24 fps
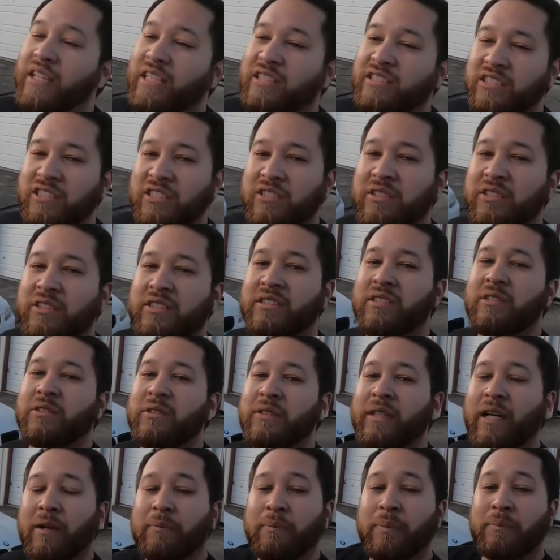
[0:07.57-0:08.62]
things that you could do to
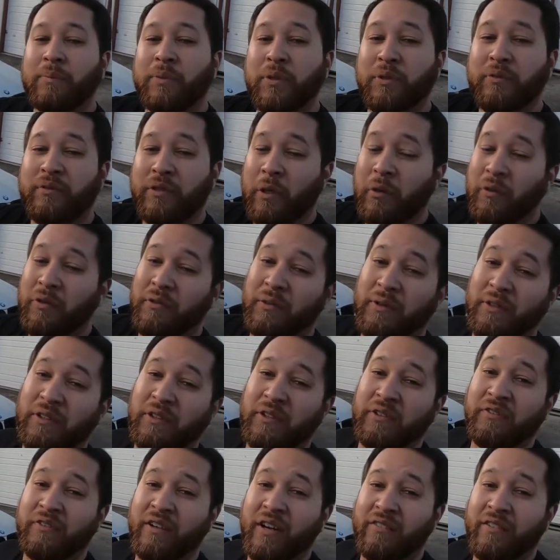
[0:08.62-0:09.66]
help improve your
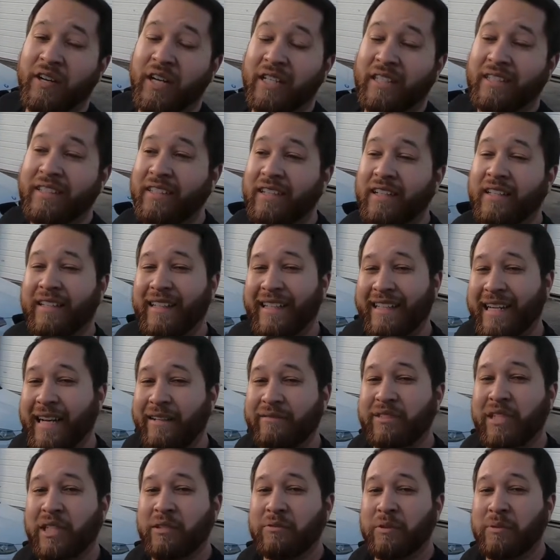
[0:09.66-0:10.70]
335i, like I've
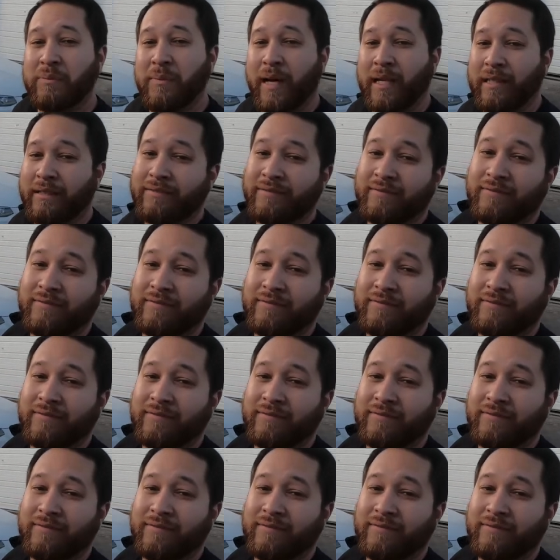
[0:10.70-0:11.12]
done with mine.